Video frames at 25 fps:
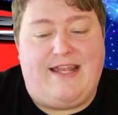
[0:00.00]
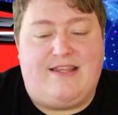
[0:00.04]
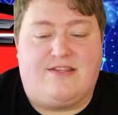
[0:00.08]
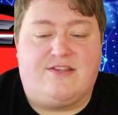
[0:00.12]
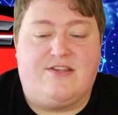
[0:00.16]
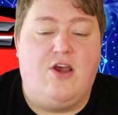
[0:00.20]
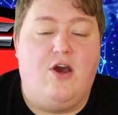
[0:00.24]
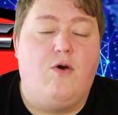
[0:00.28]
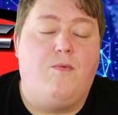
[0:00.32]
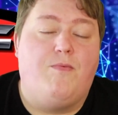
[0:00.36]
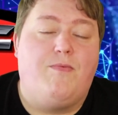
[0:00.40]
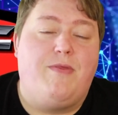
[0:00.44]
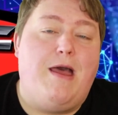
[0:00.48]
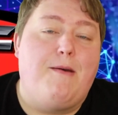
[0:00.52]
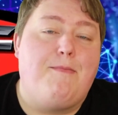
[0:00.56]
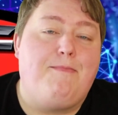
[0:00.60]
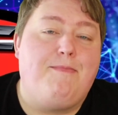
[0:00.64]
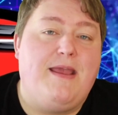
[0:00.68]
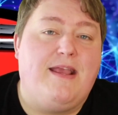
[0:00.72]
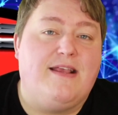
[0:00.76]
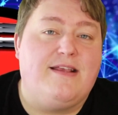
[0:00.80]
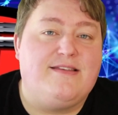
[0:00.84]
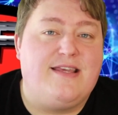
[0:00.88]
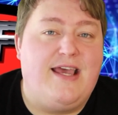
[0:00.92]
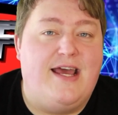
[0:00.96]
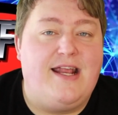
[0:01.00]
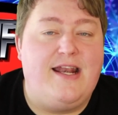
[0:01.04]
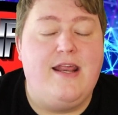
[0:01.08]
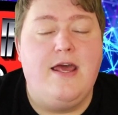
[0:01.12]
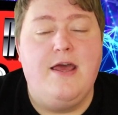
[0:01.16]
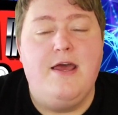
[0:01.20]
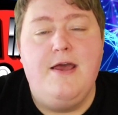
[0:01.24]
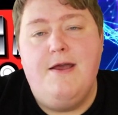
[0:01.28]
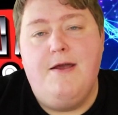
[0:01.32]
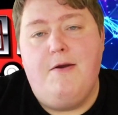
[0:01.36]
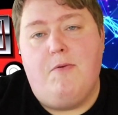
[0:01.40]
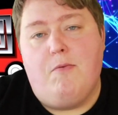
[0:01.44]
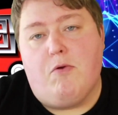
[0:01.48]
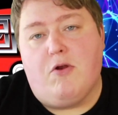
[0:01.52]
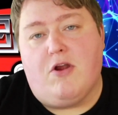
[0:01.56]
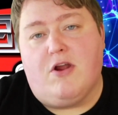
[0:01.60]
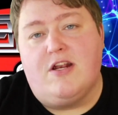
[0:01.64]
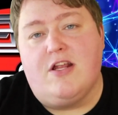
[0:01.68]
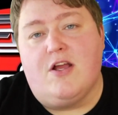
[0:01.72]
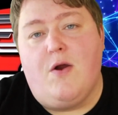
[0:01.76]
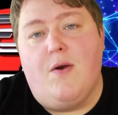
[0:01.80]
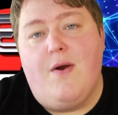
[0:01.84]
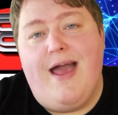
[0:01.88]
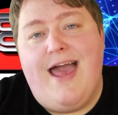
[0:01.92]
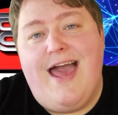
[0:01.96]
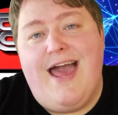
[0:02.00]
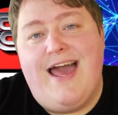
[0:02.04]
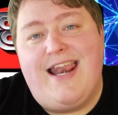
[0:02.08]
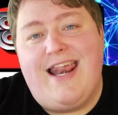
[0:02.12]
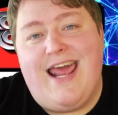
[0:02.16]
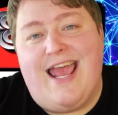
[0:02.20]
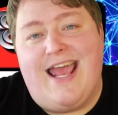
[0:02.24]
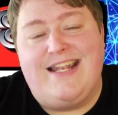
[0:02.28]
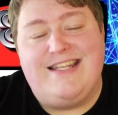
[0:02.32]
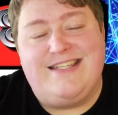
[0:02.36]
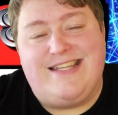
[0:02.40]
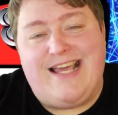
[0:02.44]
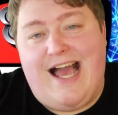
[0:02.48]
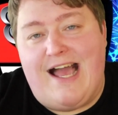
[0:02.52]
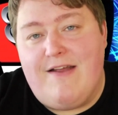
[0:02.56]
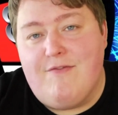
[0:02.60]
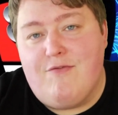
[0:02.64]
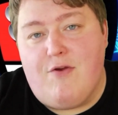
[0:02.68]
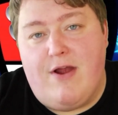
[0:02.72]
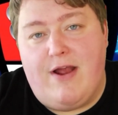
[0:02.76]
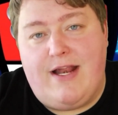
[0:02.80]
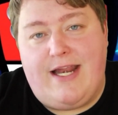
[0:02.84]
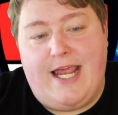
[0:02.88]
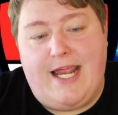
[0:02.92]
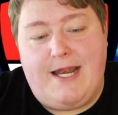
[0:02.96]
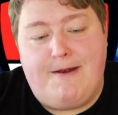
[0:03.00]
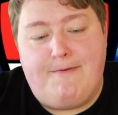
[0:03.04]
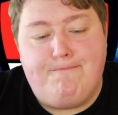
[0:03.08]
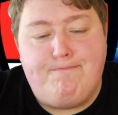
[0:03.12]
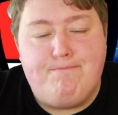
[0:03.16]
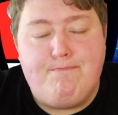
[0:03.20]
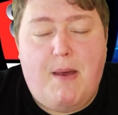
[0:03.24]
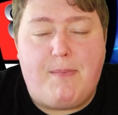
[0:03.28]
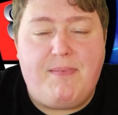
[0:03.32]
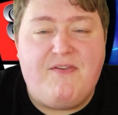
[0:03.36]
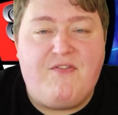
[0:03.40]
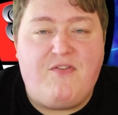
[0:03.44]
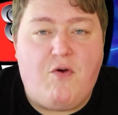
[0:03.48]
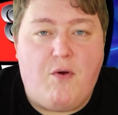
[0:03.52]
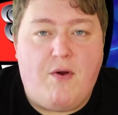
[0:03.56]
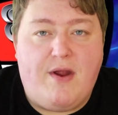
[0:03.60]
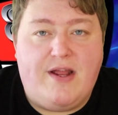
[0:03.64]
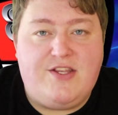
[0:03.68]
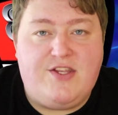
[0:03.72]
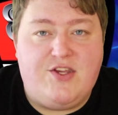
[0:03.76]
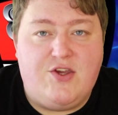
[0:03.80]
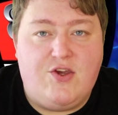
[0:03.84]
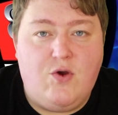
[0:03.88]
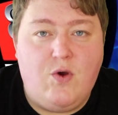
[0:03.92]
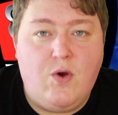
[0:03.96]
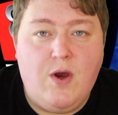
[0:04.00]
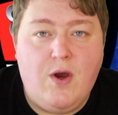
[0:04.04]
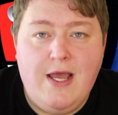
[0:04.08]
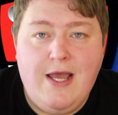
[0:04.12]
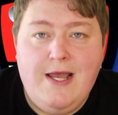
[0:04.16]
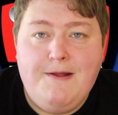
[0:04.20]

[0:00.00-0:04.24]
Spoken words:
So that being said, we're going to go ahead and dive right in, but before I do,